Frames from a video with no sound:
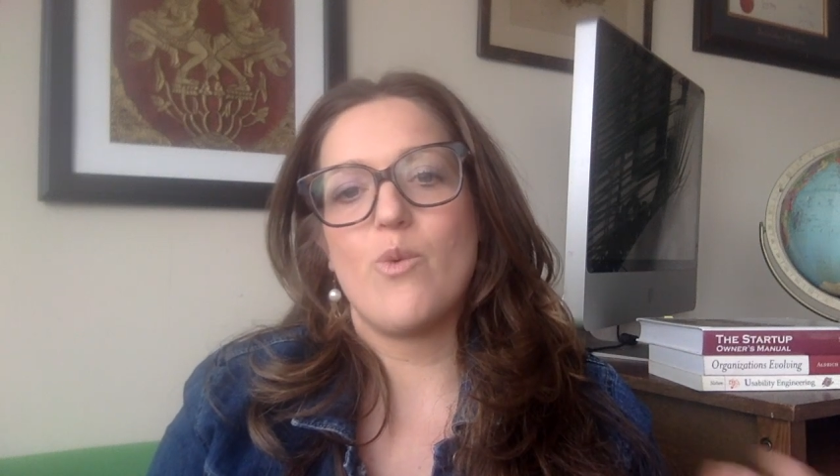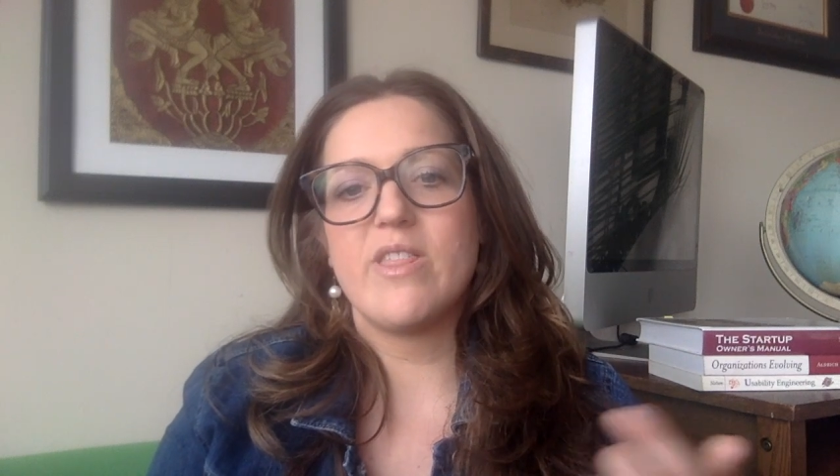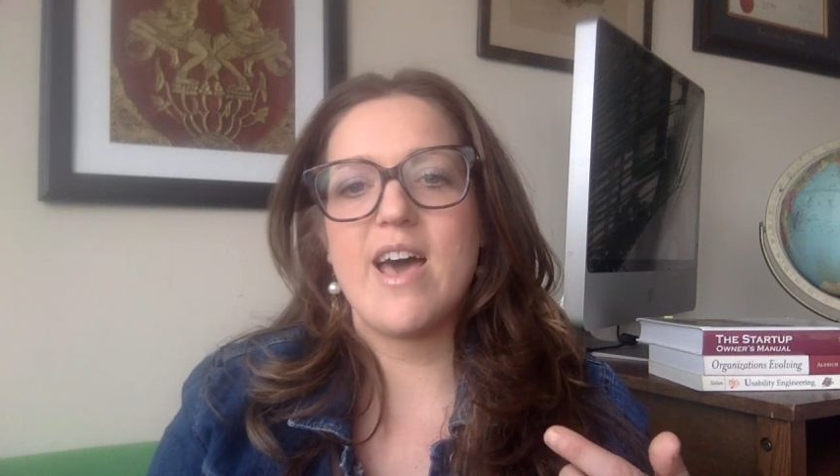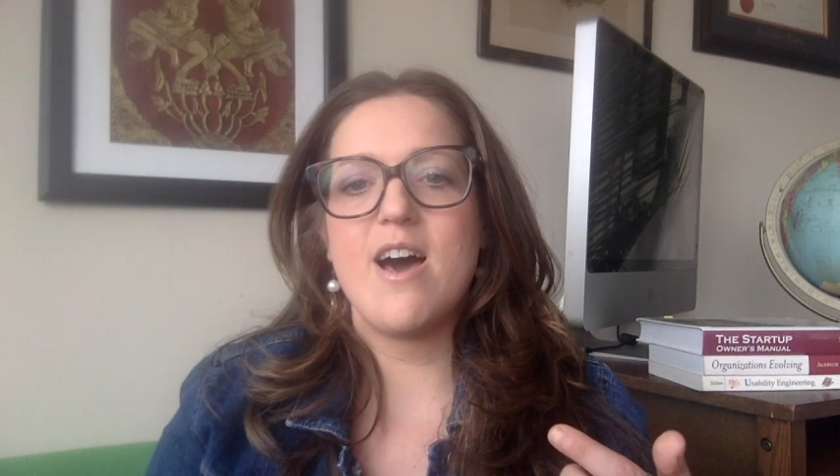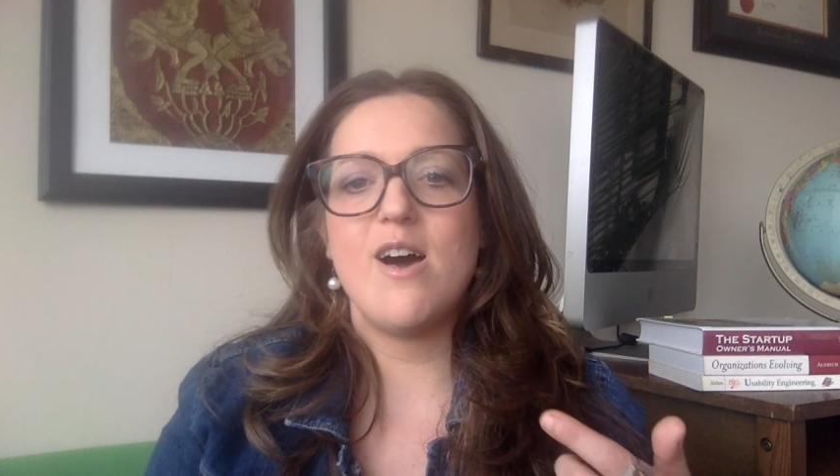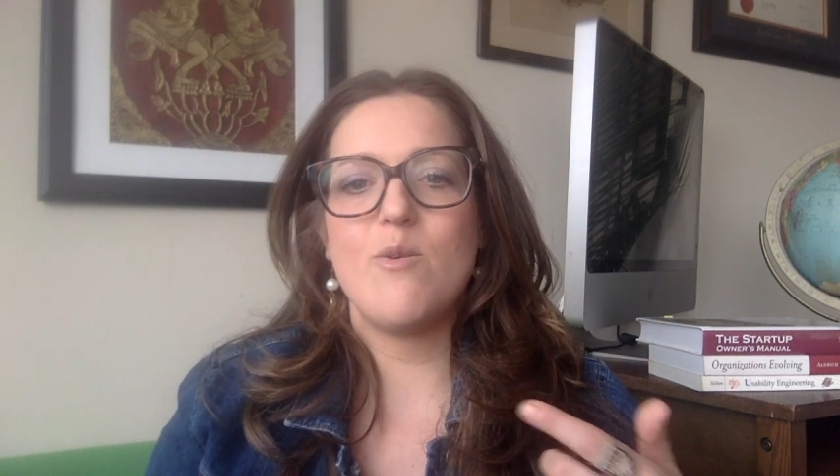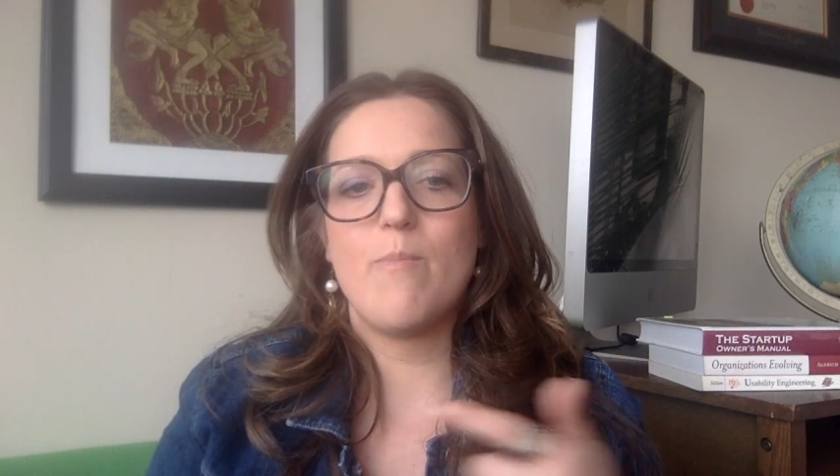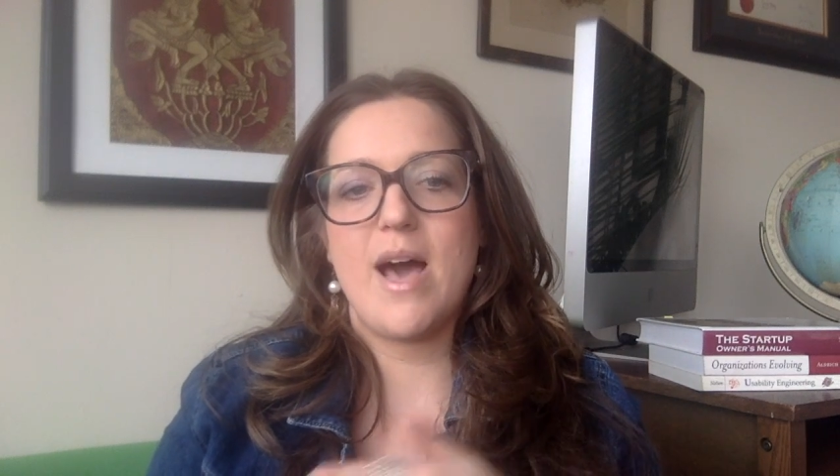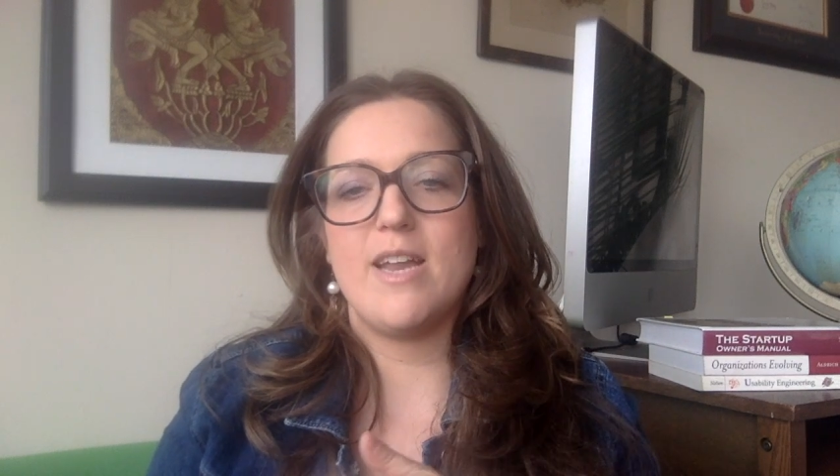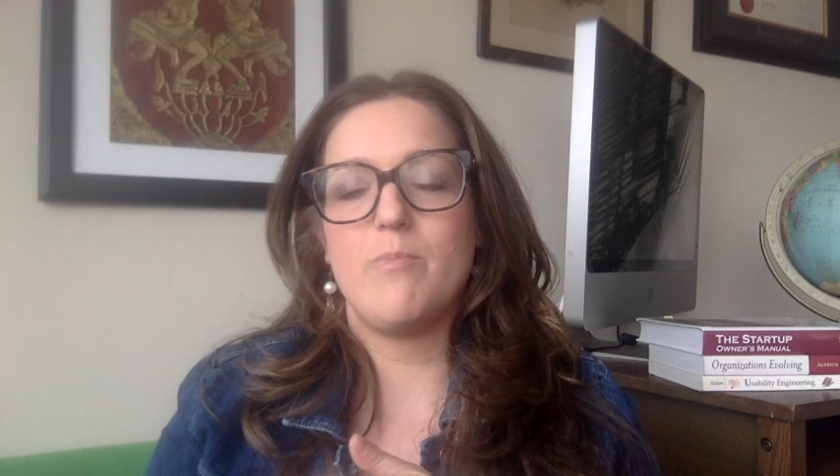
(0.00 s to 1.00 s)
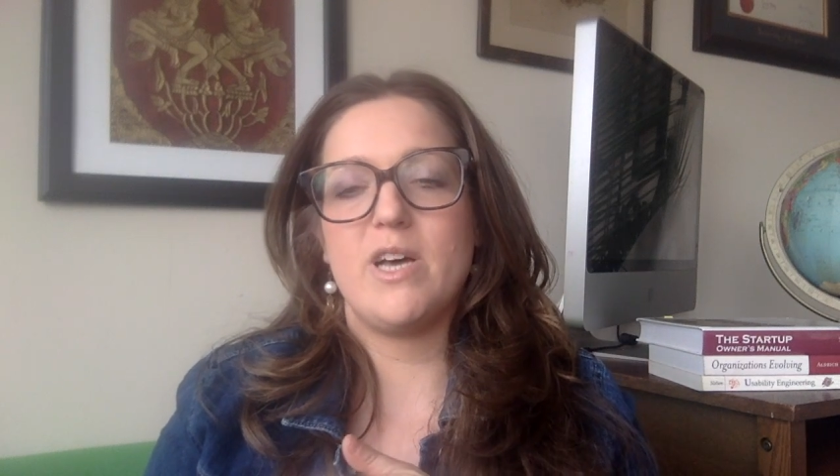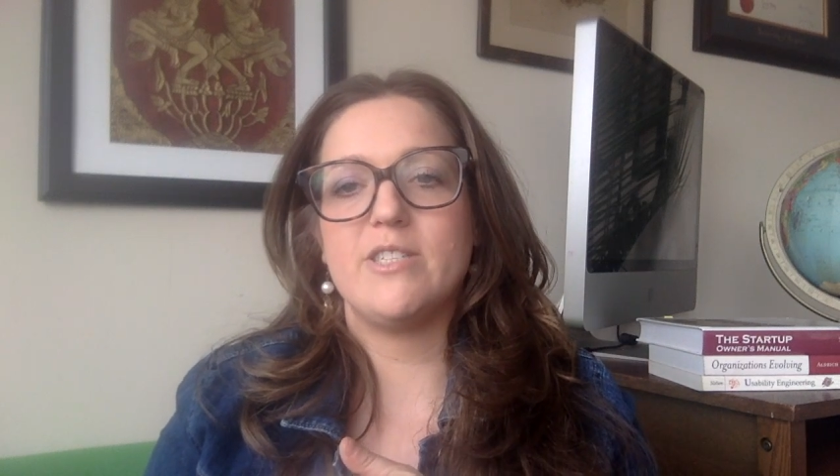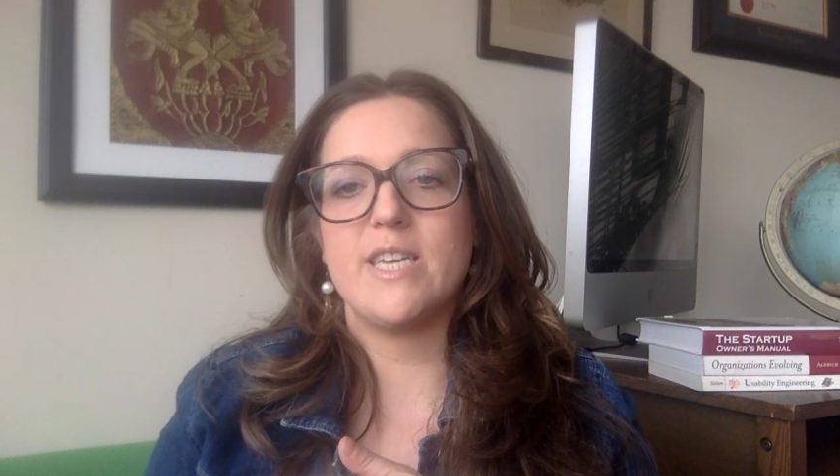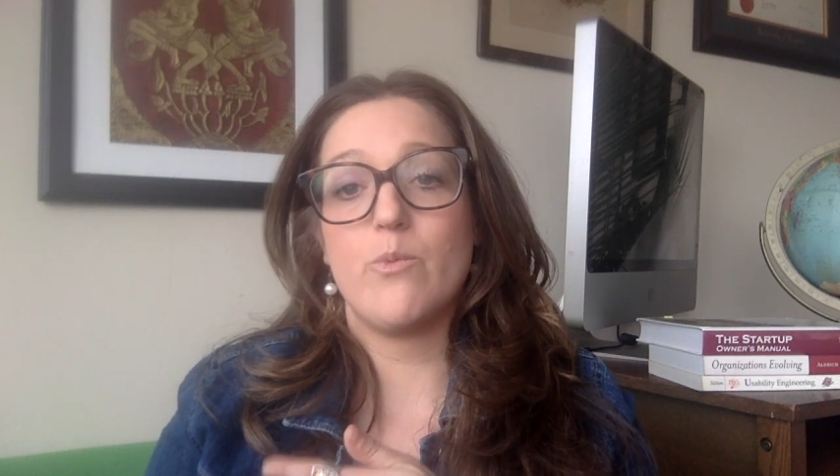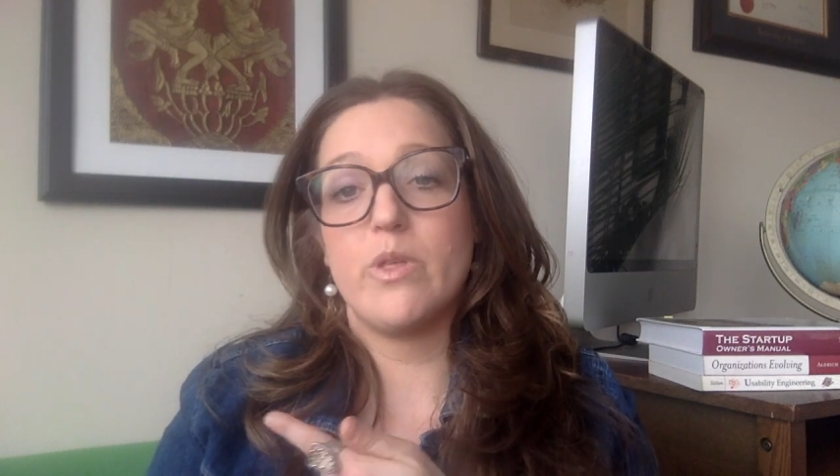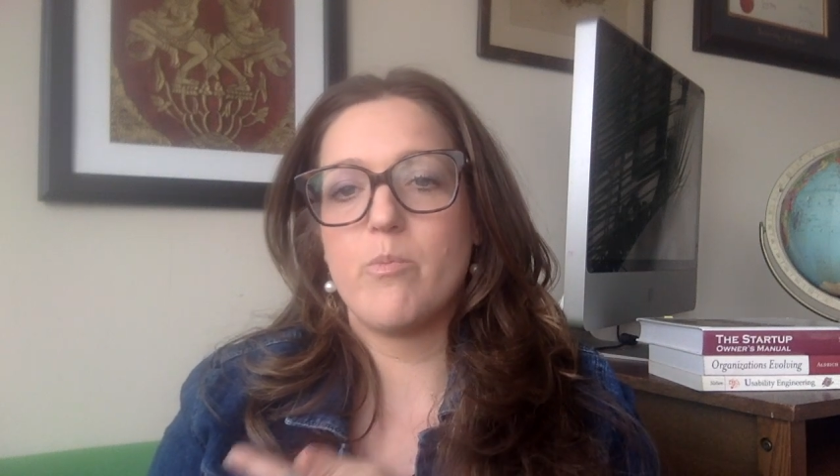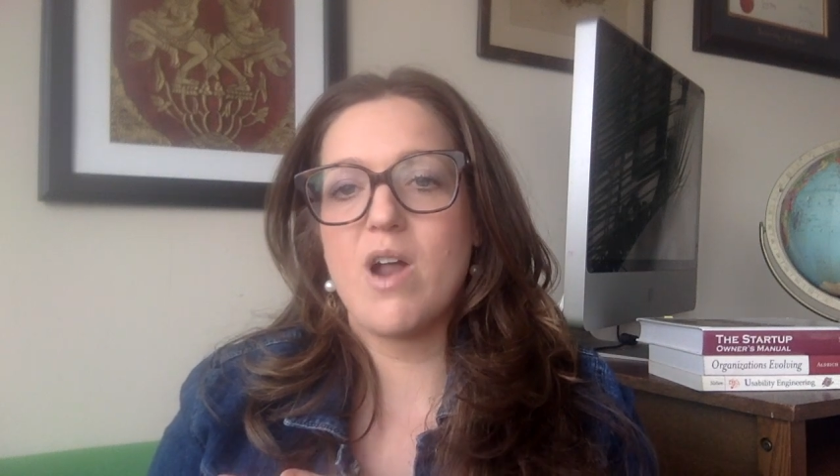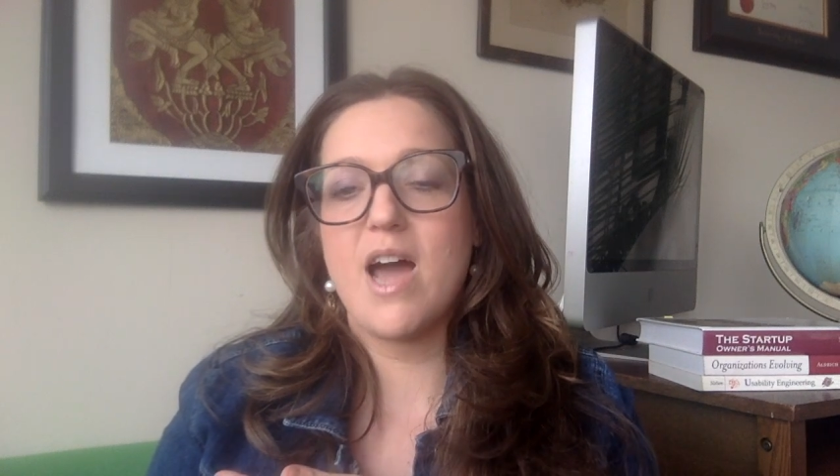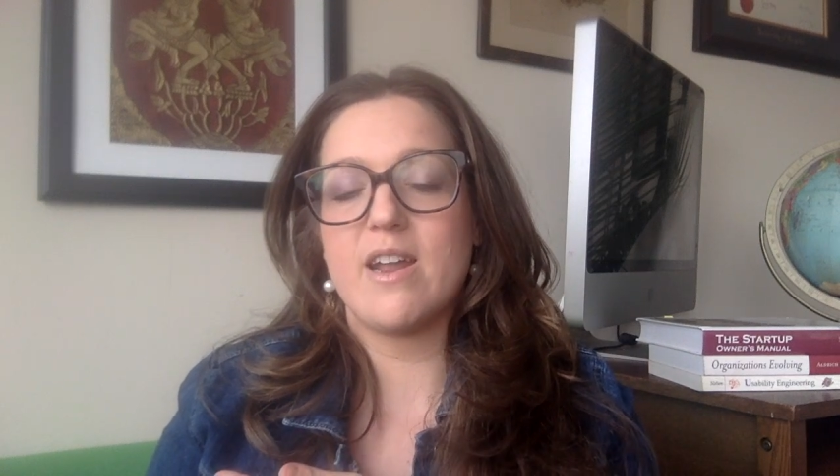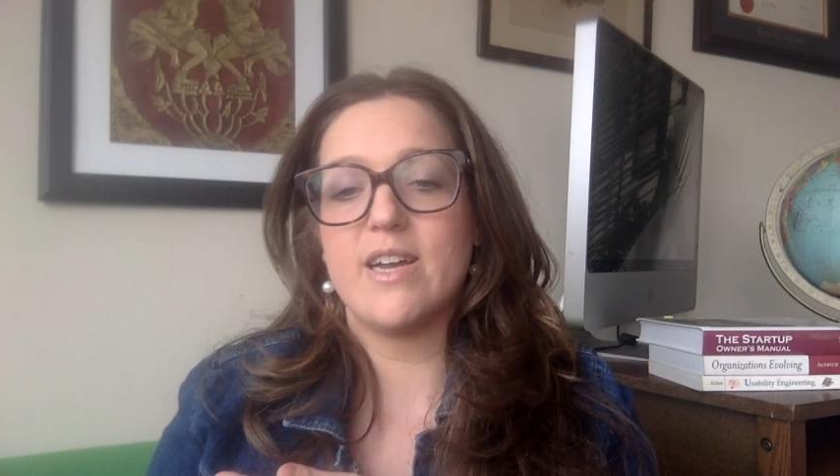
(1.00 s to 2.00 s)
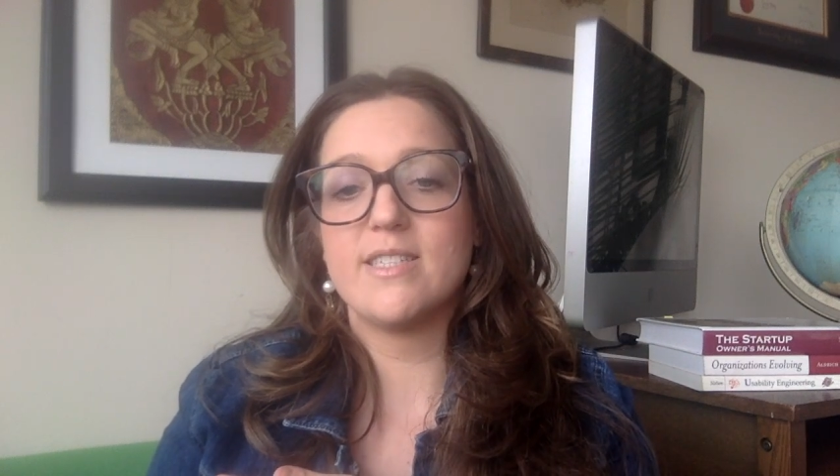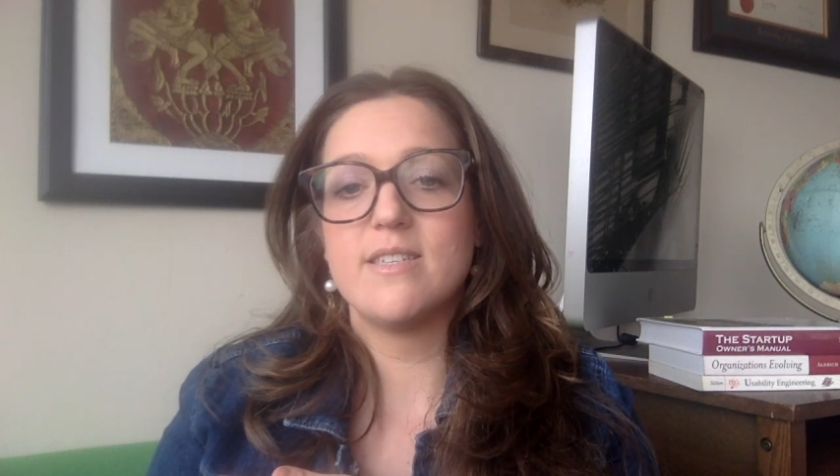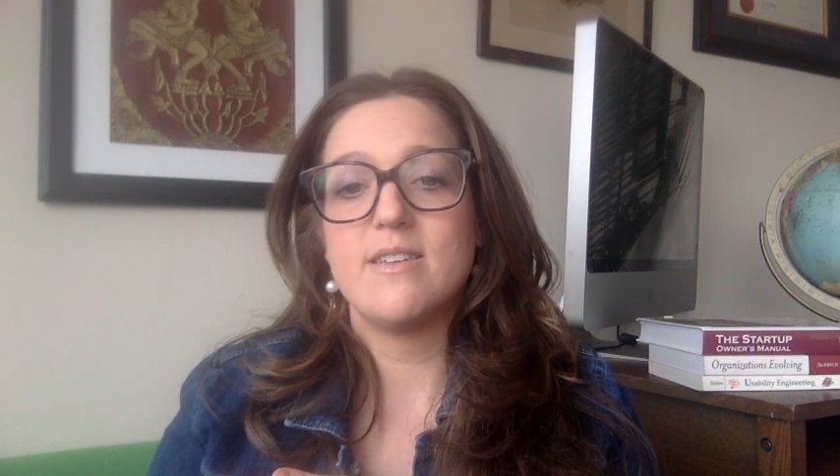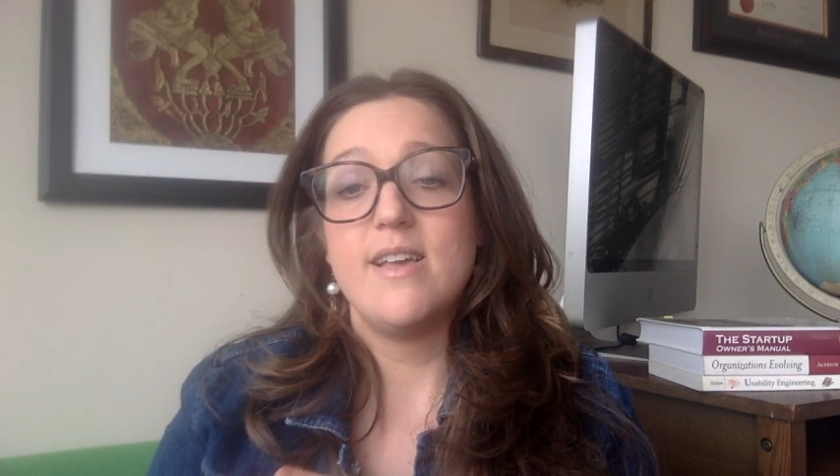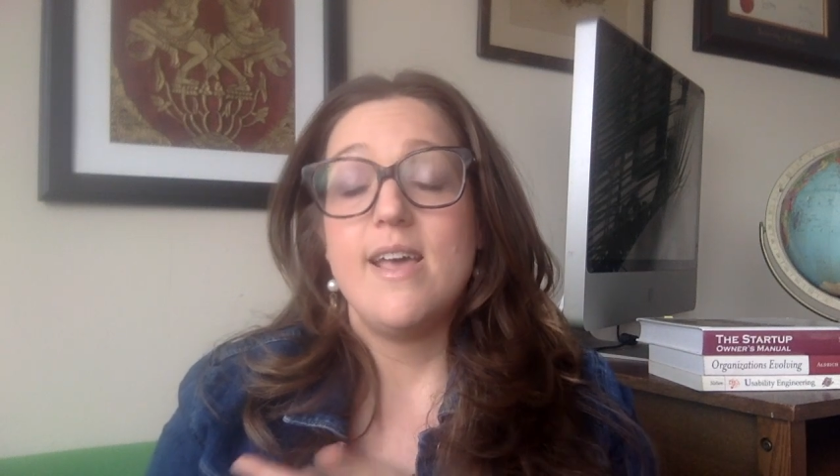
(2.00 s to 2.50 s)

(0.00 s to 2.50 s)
without mind melding with product.